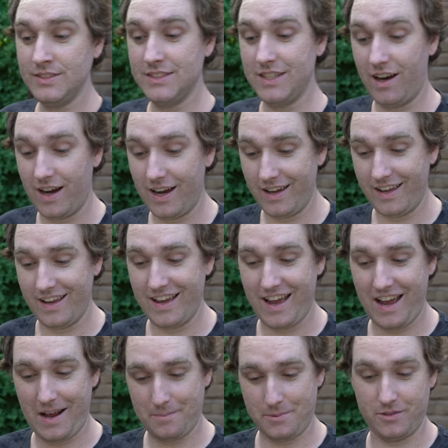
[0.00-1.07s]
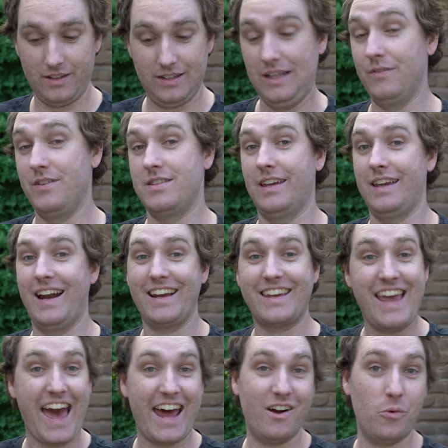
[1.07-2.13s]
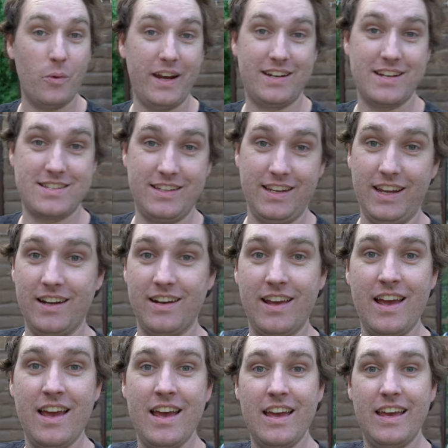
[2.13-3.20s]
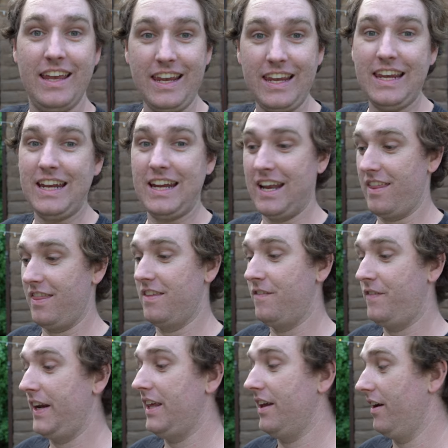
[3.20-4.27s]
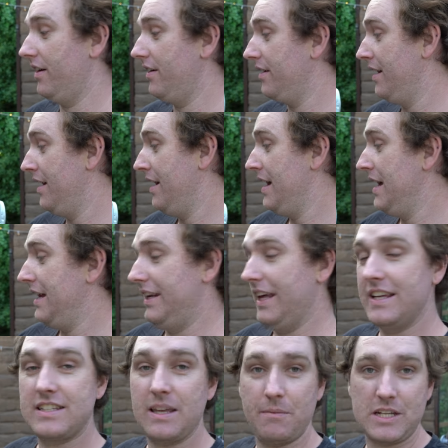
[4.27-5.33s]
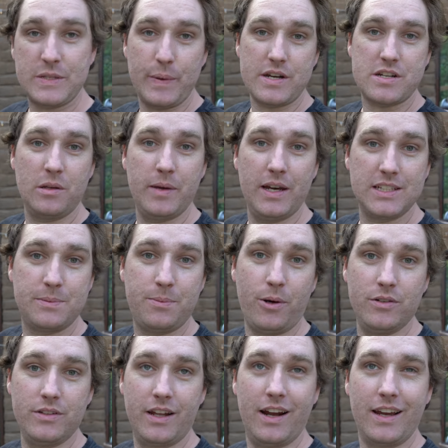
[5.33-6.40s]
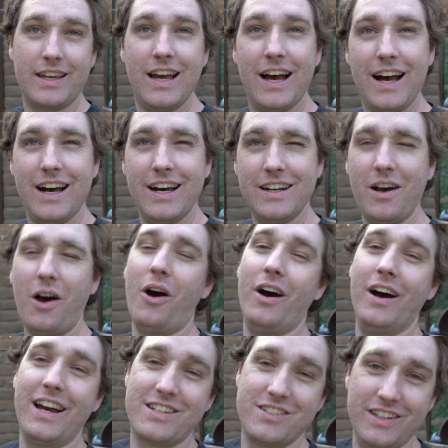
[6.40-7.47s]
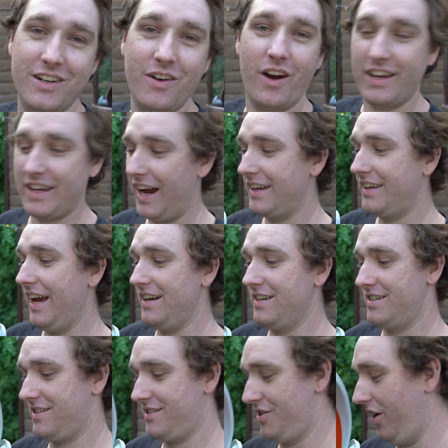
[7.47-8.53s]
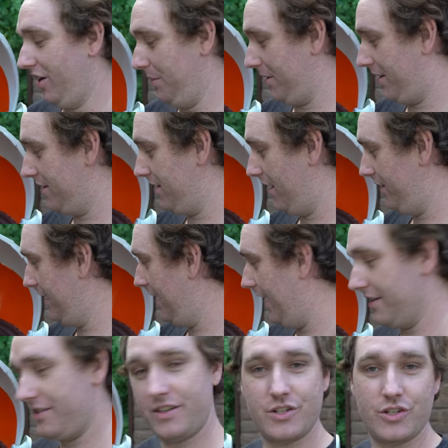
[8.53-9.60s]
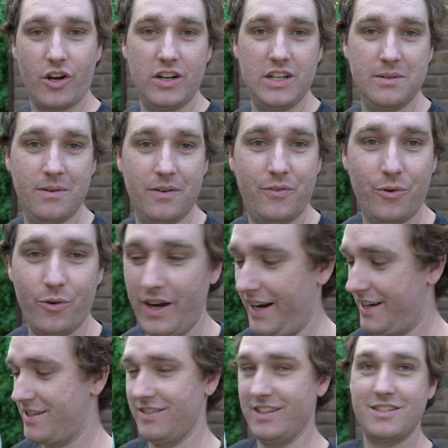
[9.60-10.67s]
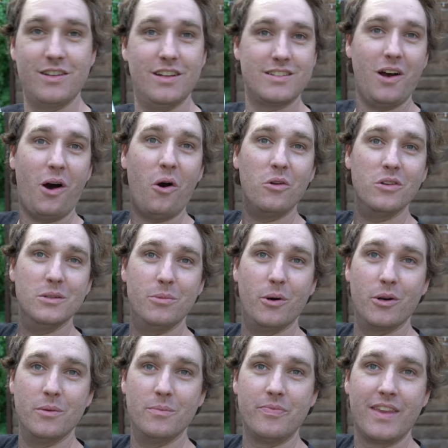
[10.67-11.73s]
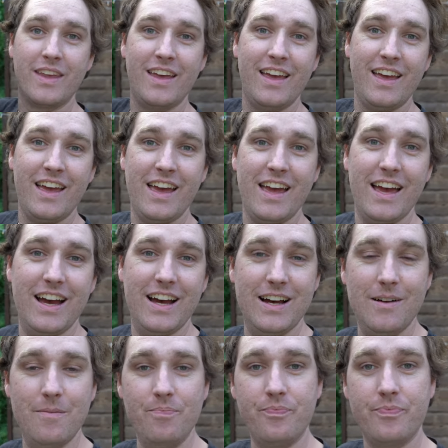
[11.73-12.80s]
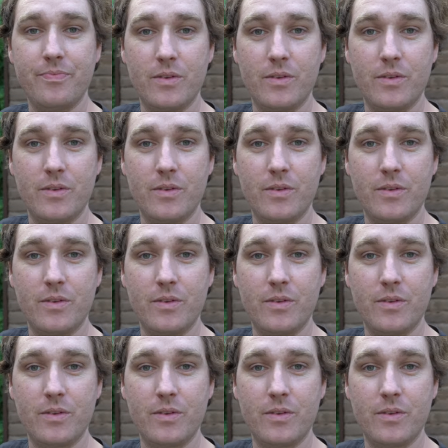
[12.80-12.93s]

I absolutely love this thing and I cannot wait to see it in the video. Now there's something special about this pod that I can't, oh actually no, I, I can show you because I, I just showed you before actually. So there's a hole at the bottom, um,